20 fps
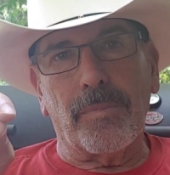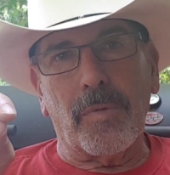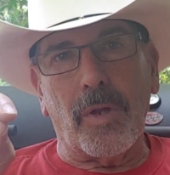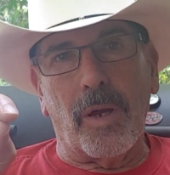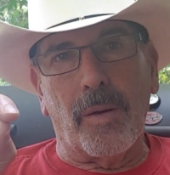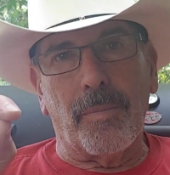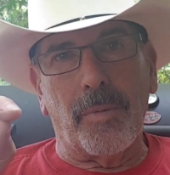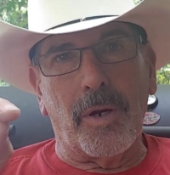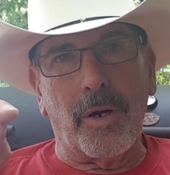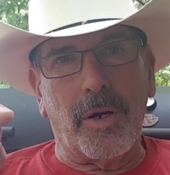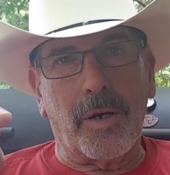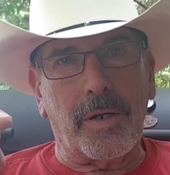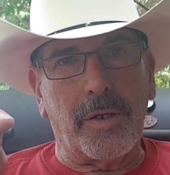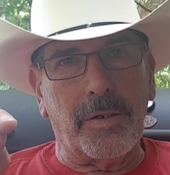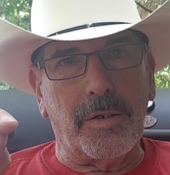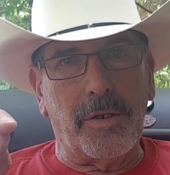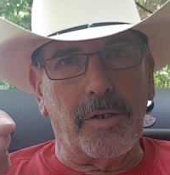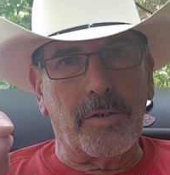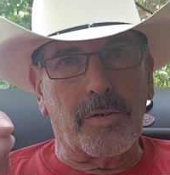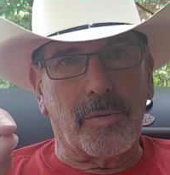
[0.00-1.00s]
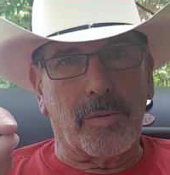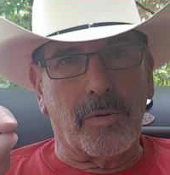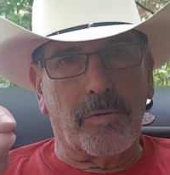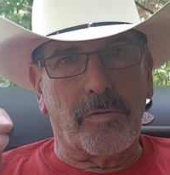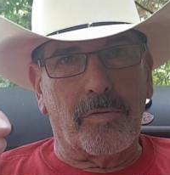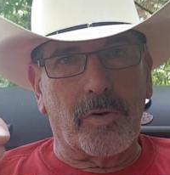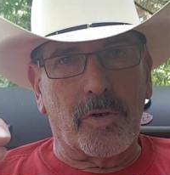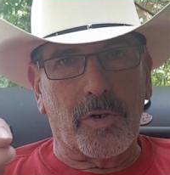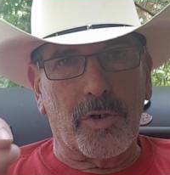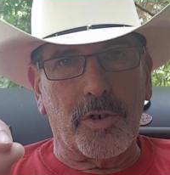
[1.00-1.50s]
America needs a
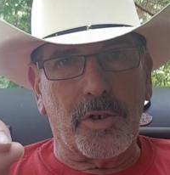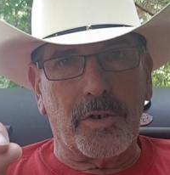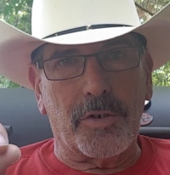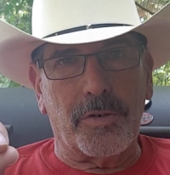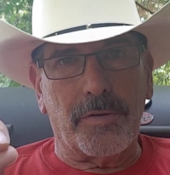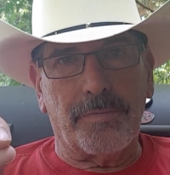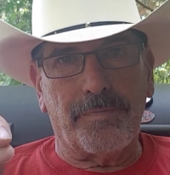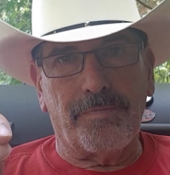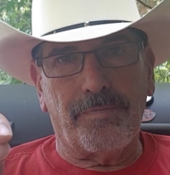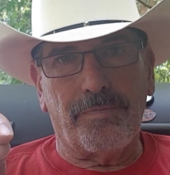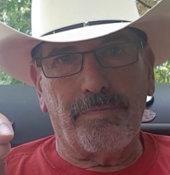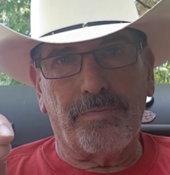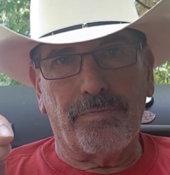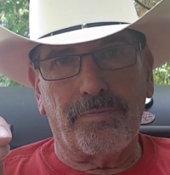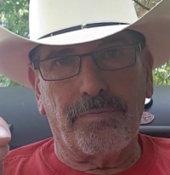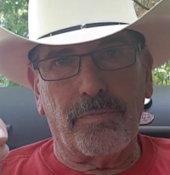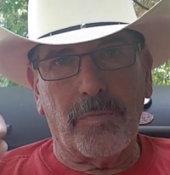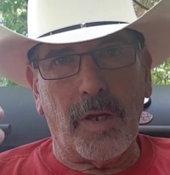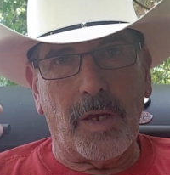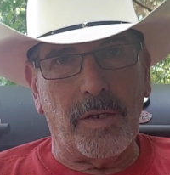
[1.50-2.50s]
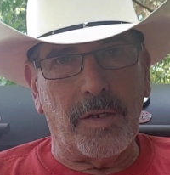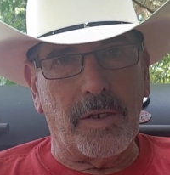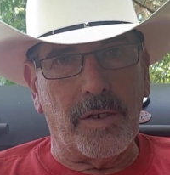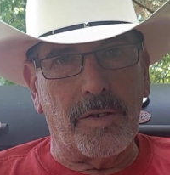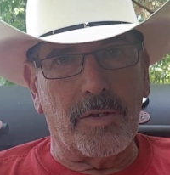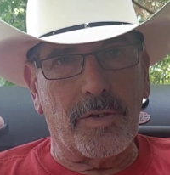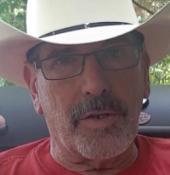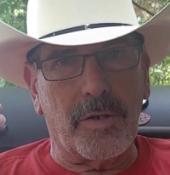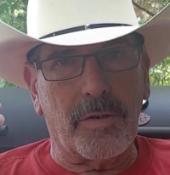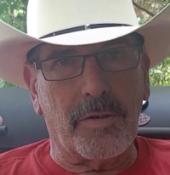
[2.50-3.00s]
reversion. It
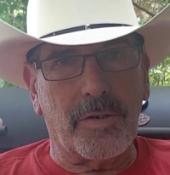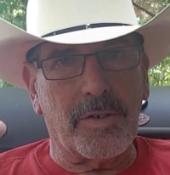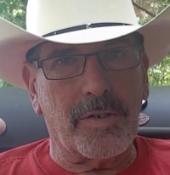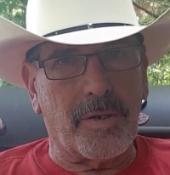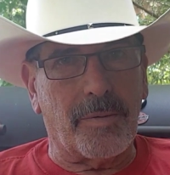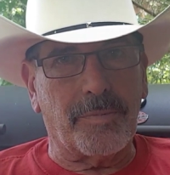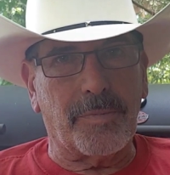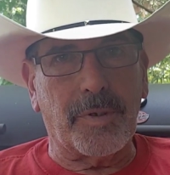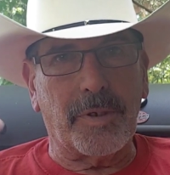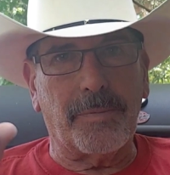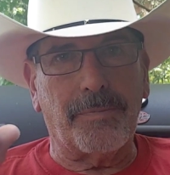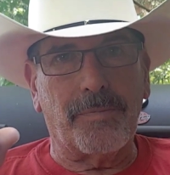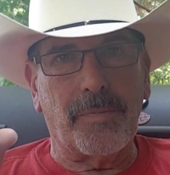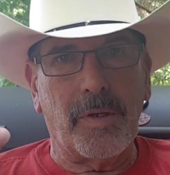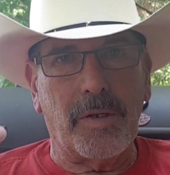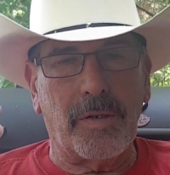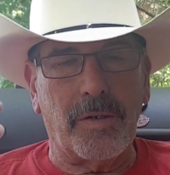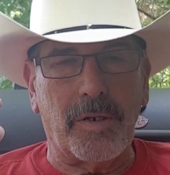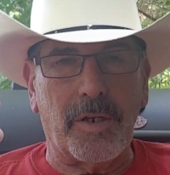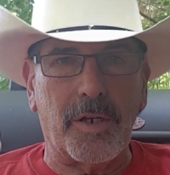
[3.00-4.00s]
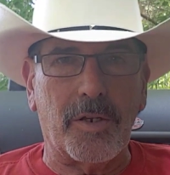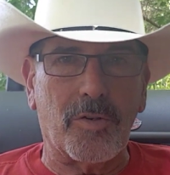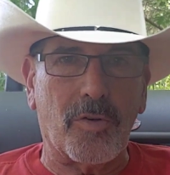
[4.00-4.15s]
needs something. It needs